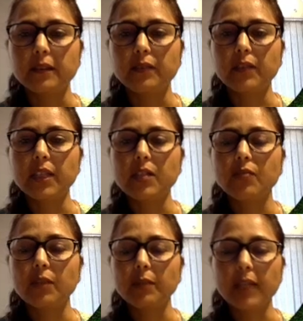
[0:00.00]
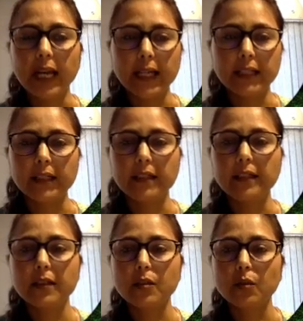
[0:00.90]
weeks will be added.
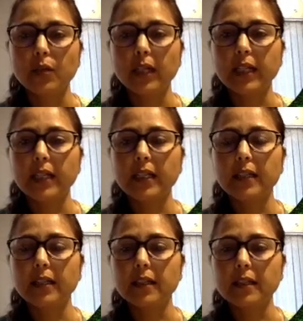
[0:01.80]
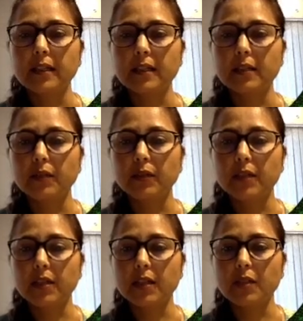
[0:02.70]
So currently
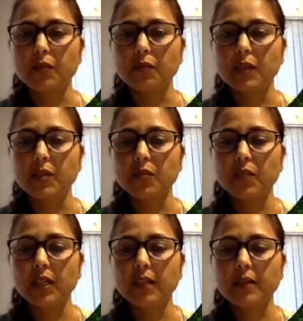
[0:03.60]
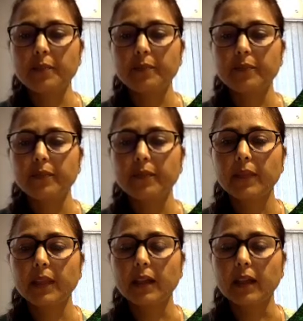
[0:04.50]
this is the first week,
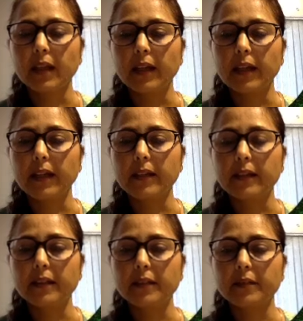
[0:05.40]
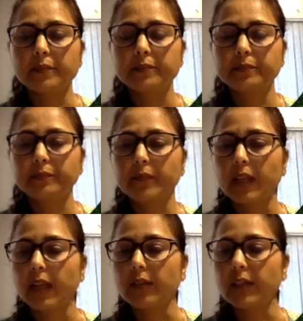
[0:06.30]
and
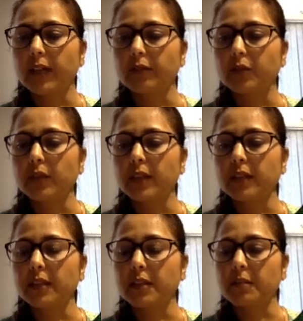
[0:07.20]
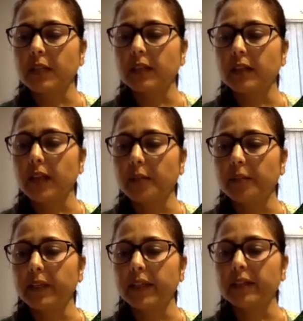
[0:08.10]
I will have to hit this button,
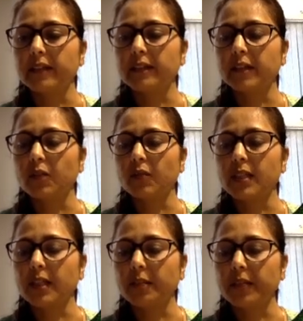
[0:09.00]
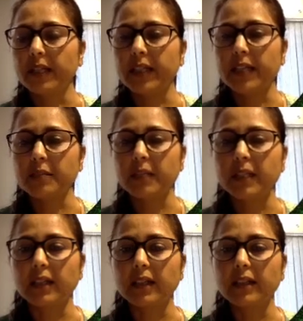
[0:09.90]
update. Now once update has been
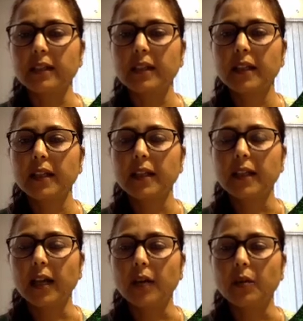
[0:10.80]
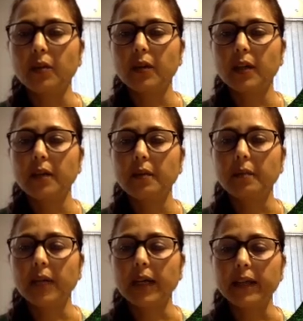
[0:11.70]
clicked, now
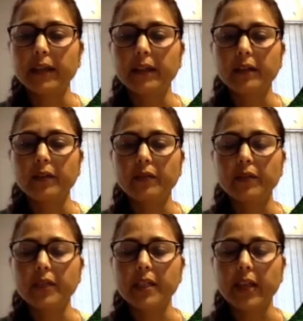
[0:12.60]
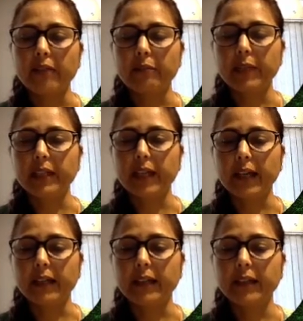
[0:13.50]
my weeks have been
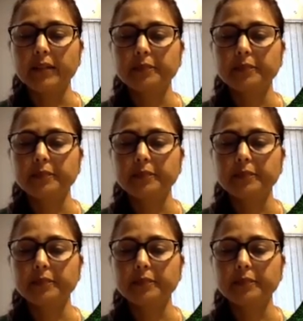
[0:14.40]
added.